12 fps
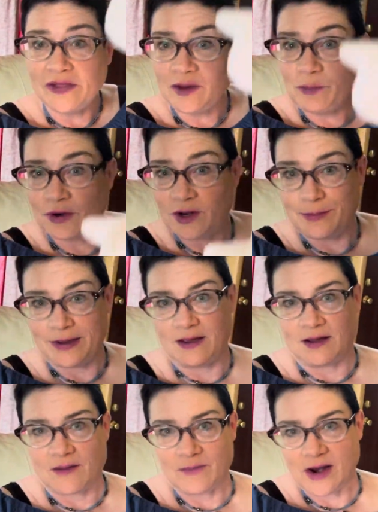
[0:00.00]
Really
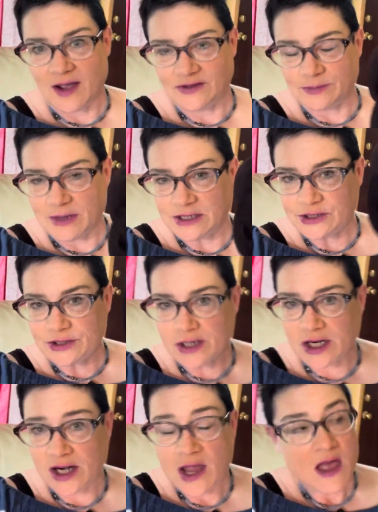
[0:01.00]
pretty big. I'm gonna have to
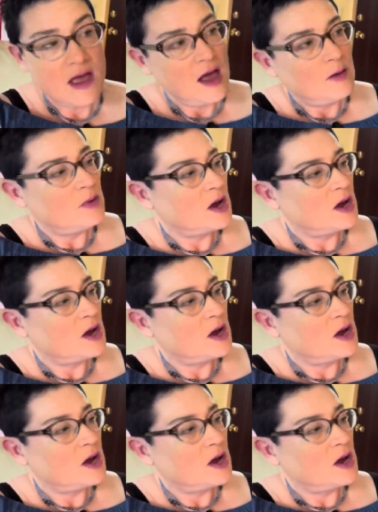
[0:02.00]
measure her,